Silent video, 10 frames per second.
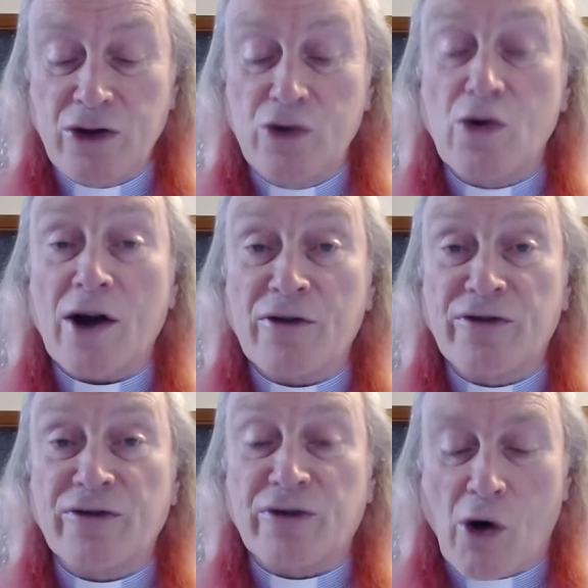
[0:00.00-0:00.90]
"You are
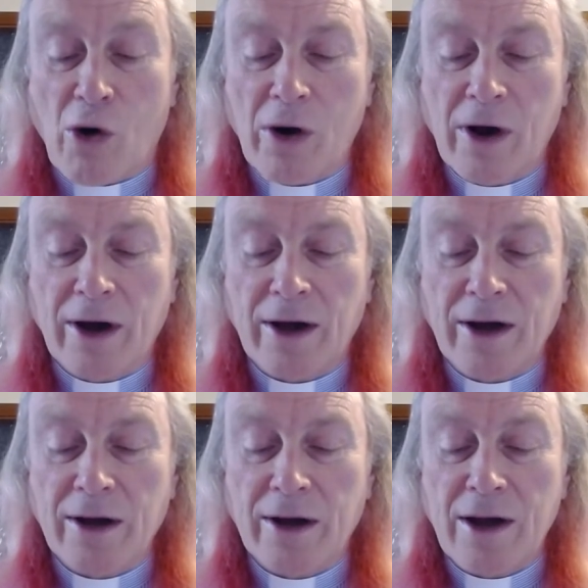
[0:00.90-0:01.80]
strong
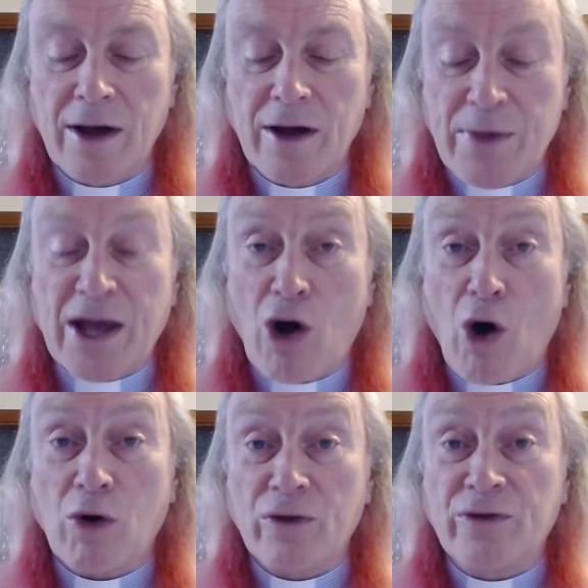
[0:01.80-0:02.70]

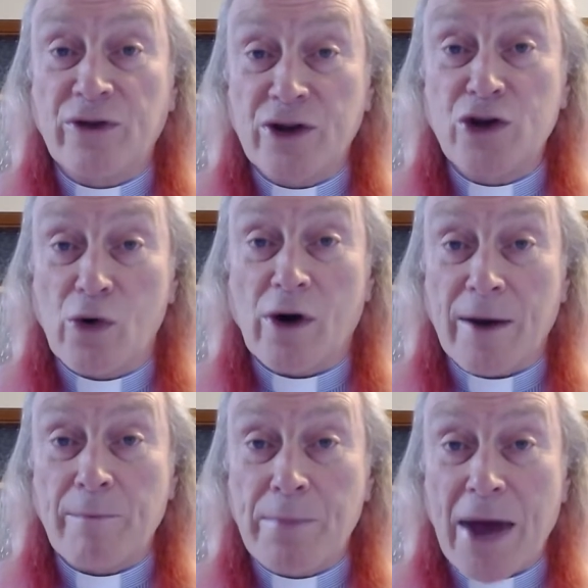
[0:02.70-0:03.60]
because you
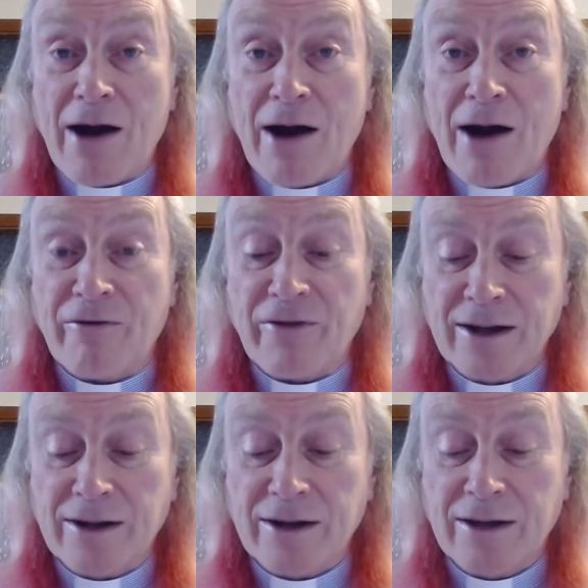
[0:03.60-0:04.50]
are
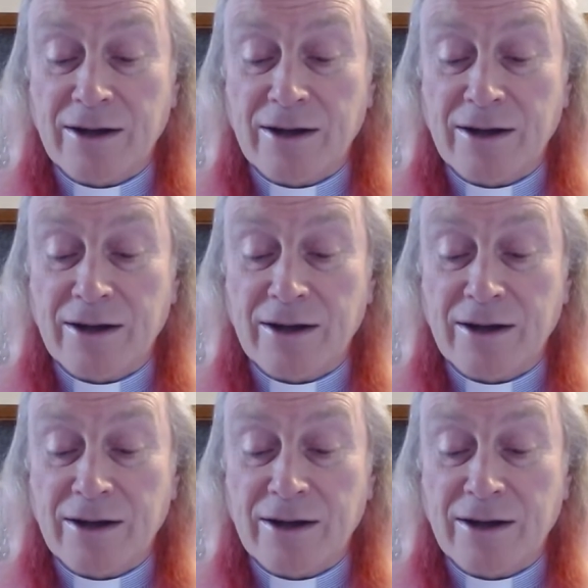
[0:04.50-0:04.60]
imperfect.